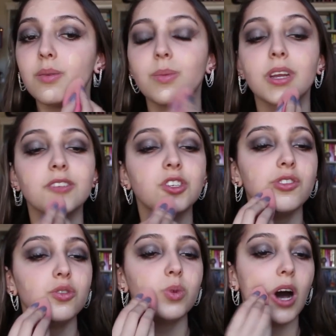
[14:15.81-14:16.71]
But I
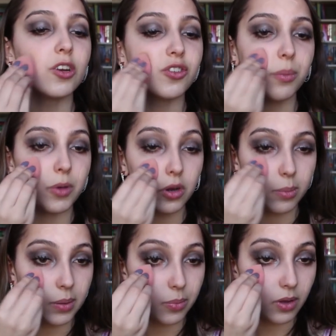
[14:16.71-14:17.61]
still do watch some beauty
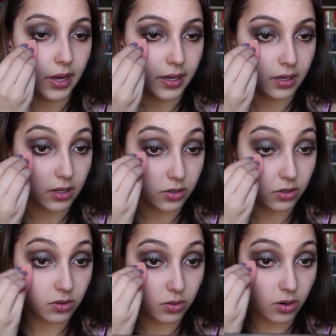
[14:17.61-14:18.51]
people. I
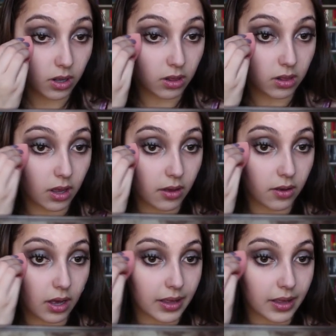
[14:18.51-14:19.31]
do love,